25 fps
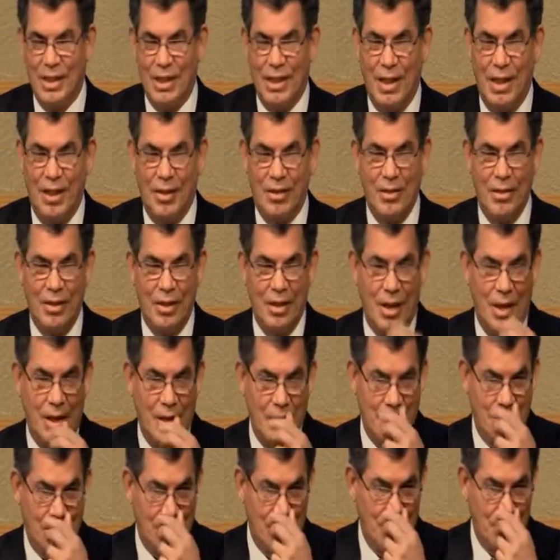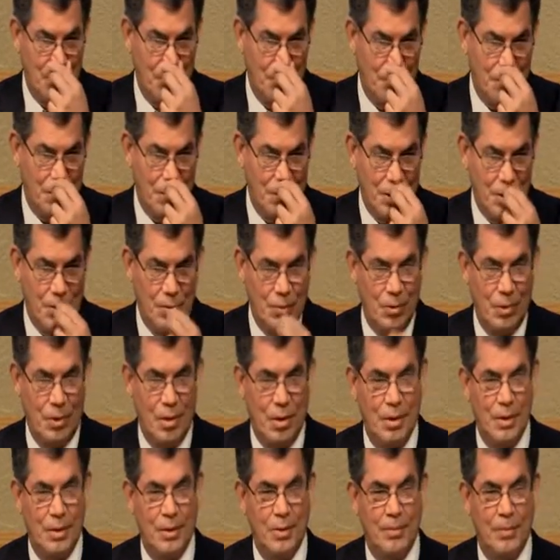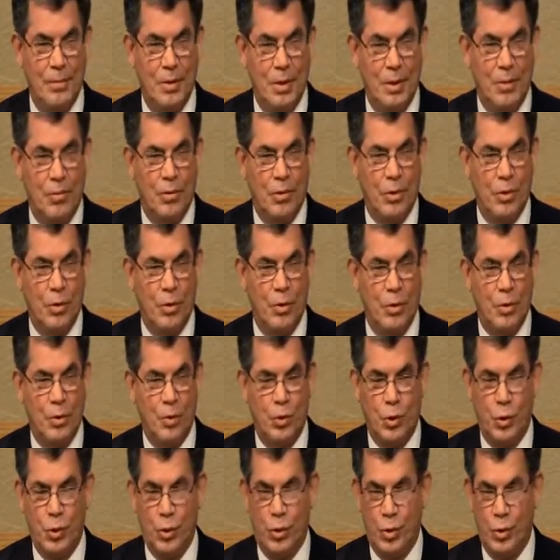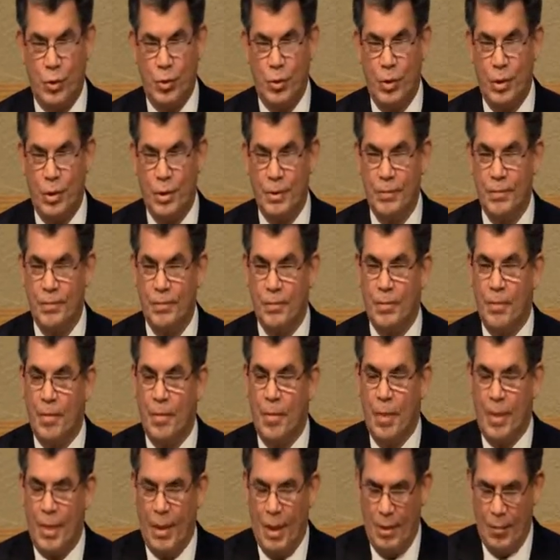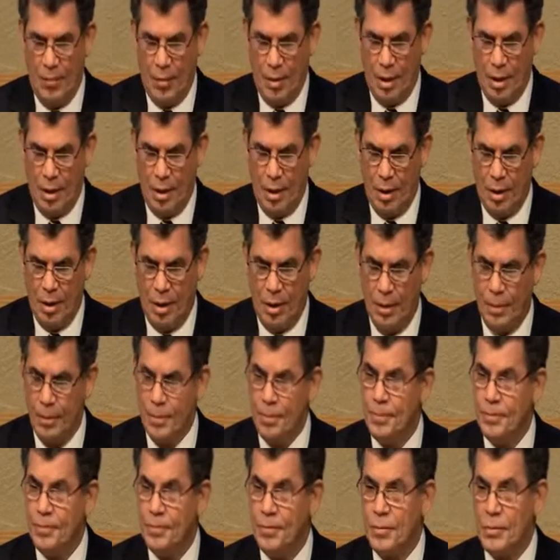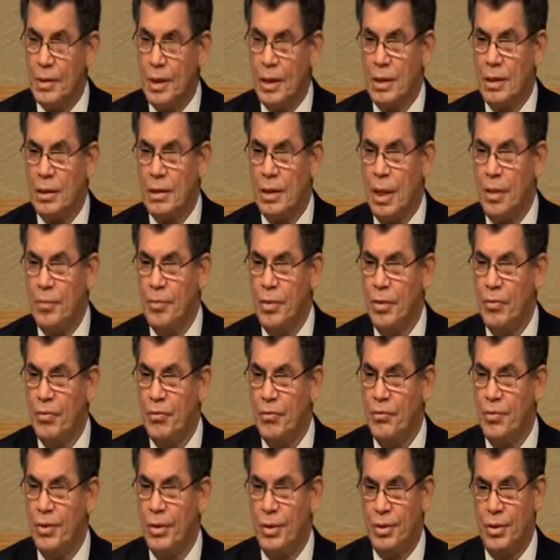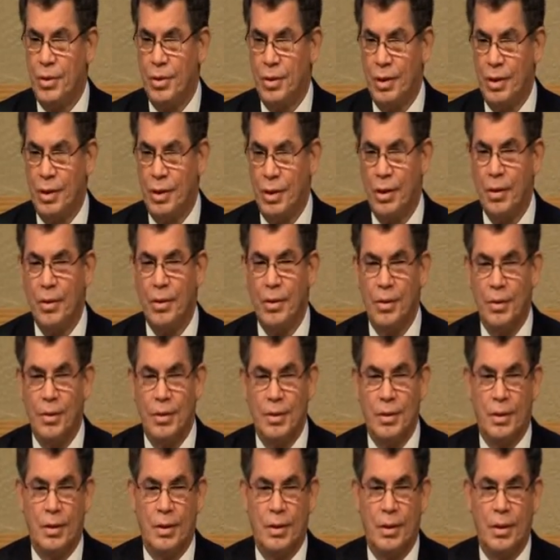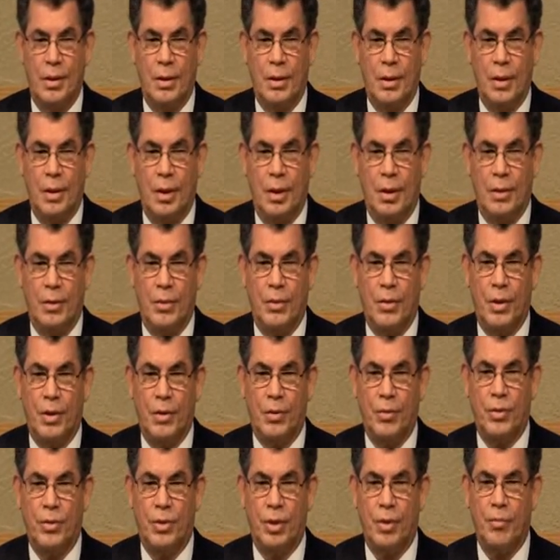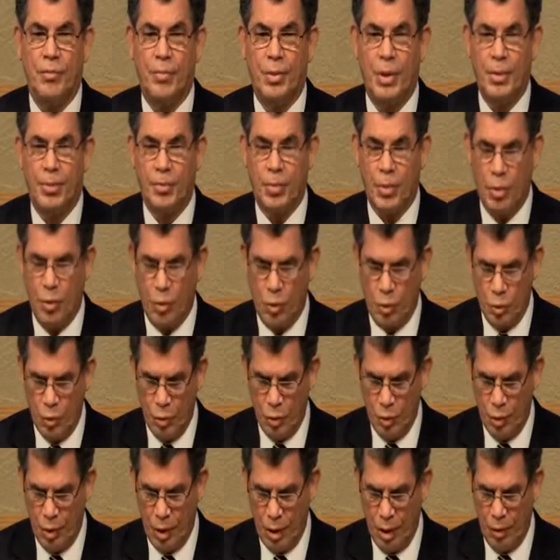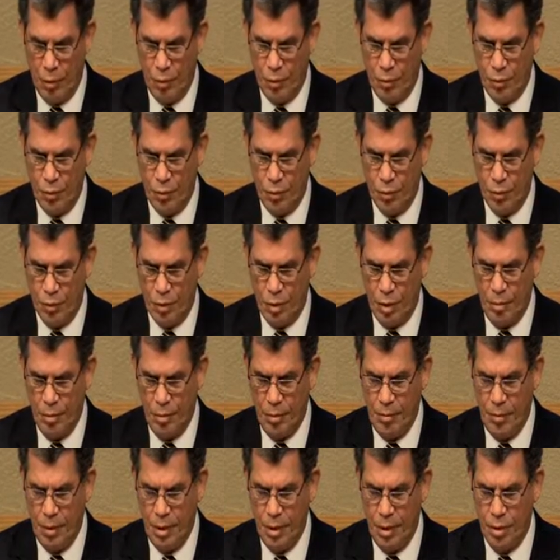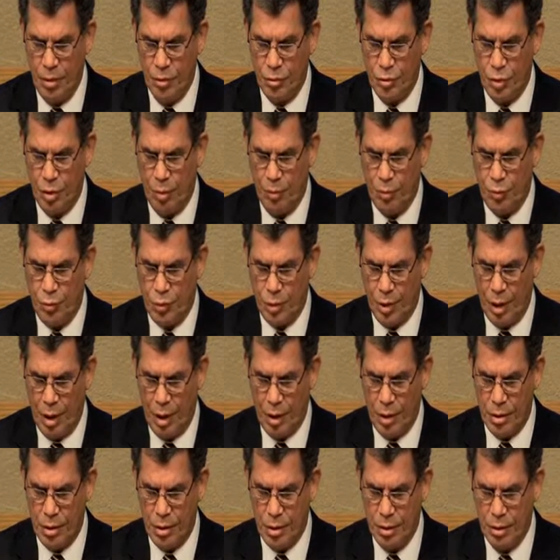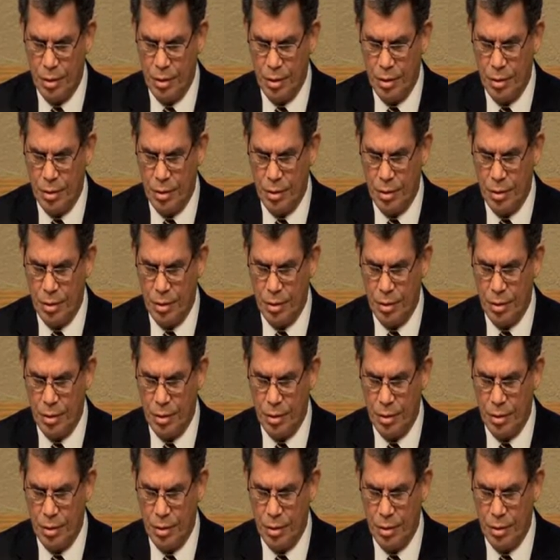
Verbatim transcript: I'm going to answer the first one, which is a short one. Um, as I've been visiting, uh, there are some people who have given me some texts